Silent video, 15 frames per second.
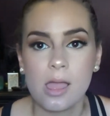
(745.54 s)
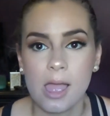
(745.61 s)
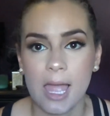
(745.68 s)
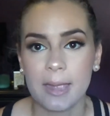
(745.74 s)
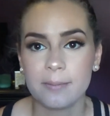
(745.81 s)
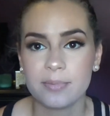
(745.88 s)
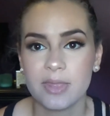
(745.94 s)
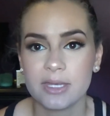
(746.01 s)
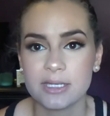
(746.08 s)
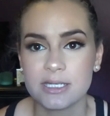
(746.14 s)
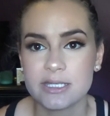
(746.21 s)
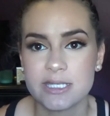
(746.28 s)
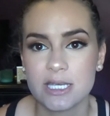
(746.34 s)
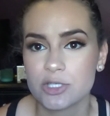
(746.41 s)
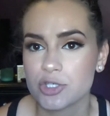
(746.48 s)
I'm then going to
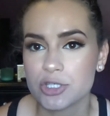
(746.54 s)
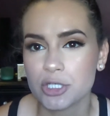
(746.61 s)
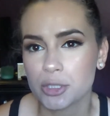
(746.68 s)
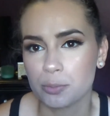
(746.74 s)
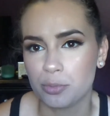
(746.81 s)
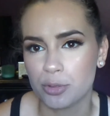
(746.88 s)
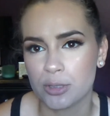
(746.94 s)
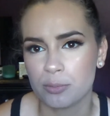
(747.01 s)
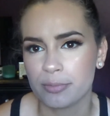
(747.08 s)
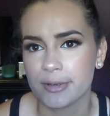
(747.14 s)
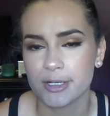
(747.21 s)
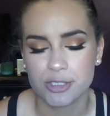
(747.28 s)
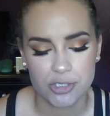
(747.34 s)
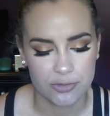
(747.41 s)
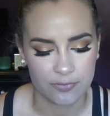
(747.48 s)
take just a kabuki
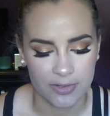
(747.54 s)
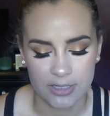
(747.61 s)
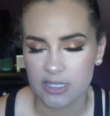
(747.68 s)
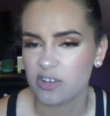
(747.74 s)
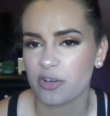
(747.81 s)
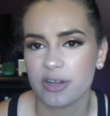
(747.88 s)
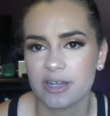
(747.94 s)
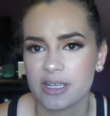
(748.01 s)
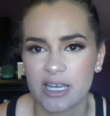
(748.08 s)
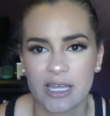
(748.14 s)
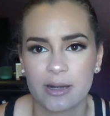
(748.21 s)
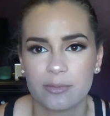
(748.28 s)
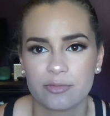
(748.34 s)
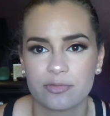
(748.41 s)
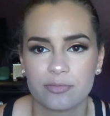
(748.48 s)
brush of any kind
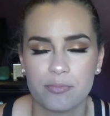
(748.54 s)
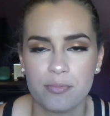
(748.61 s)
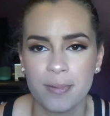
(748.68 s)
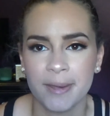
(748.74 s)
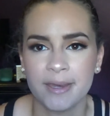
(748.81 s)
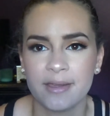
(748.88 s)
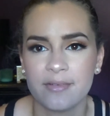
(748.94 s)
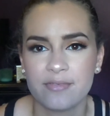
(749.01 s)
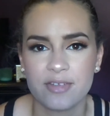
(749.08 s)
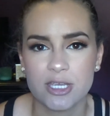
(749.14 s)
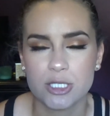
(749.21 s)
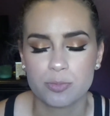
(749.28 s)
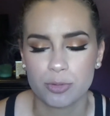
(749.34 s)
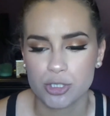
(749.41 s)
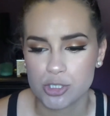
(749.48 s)
of big
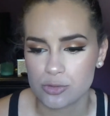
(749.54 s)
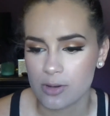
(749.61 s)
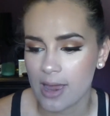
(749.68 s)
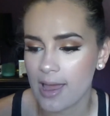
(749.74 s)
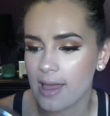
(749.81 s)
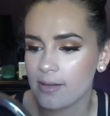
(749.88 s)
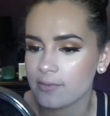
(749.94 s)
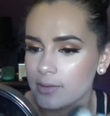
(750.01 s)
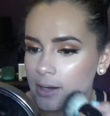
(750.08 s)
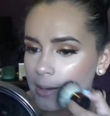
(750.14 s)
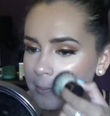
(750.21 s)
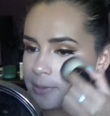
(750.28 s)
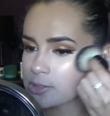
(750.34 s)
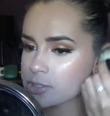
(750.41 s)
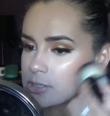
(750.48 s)
face brush you have
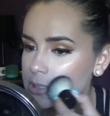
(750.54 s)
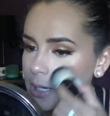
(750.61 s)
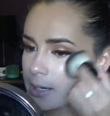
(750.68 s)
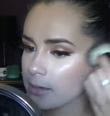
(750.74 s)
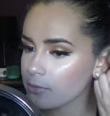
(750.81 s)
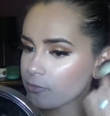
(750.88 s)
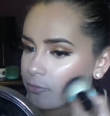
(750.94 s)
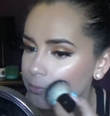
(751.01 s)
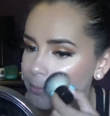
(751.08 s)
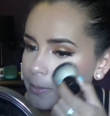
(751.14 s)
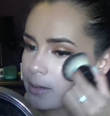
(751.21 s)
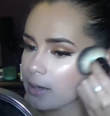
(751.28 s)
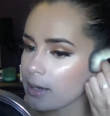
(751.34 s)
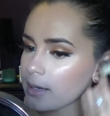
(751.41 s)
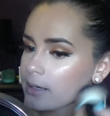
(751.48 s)
and just kind of
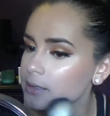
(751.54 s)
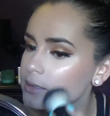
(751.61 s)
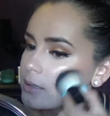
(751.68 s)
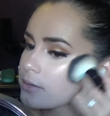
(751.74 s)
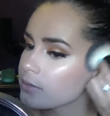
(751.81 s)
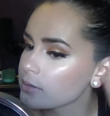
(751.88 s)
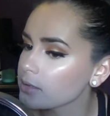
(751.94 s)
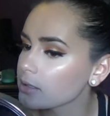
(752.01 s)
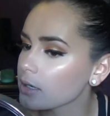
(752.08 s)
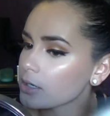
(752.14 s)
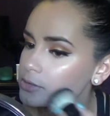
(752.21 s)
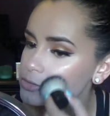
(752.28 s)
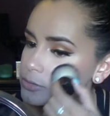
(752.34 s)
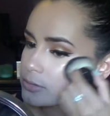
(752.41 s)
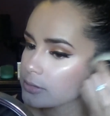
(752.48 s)
blend the
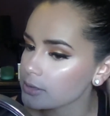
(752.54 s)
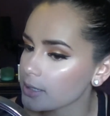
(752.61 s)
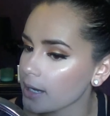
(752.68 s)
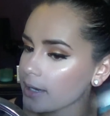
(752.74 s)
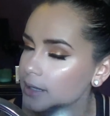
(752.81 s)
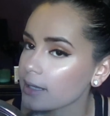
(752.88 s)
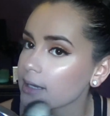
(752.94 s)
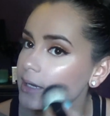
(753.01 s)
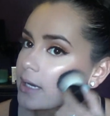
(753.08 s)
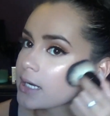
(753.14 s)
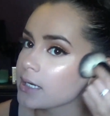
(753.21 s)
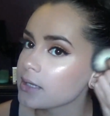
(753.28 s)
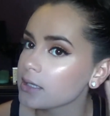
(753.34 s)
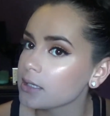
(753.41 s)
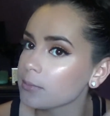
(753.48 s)
contour, the highlight,
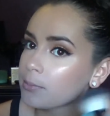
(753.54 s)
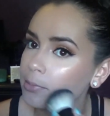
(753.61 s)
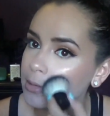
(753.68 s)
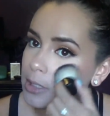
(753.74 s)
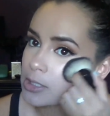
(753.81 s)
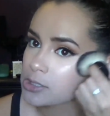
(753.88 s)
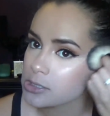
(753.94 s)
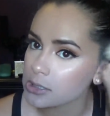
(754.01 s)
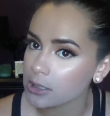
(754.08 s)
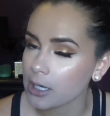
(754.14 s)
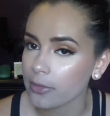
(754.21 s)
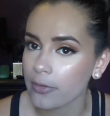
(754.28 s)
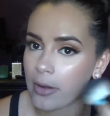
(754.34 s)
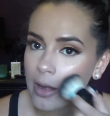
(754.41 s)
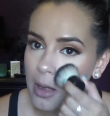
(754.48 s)
and the blush
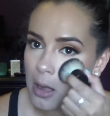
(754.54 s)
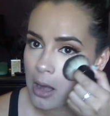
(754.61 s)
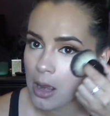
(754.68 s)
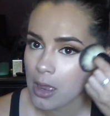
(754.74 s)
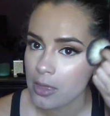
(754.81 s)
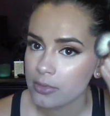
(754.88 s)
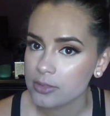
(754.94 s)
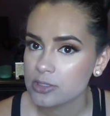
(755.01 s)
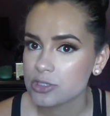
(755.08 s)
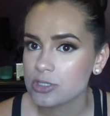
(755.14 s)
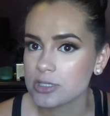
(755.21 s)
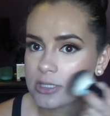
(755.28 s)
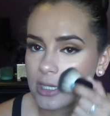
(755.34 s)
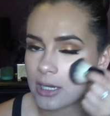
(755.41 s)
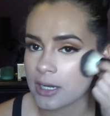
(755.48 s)
together. This
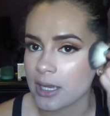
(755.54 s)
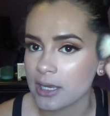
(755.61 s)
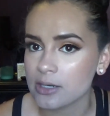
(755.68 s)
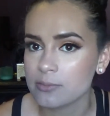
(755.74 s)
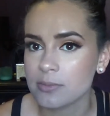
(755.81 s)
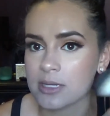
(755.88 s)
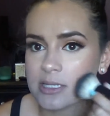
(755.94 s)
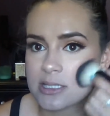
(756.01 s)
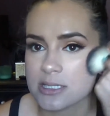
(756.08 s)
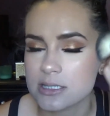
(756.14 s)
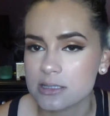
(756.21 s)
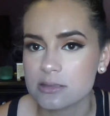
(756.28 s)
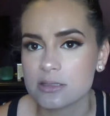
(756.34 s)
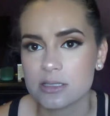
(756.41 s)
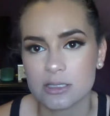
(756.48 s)
just, again, makes
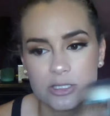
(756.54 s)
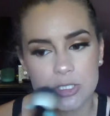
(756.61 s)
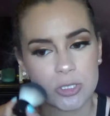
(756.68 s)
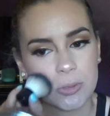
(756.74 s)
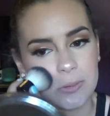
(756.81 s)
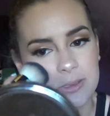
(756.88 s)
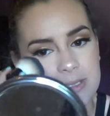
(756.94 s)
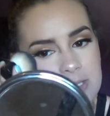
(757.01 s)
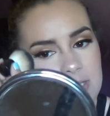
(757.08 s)
it so it's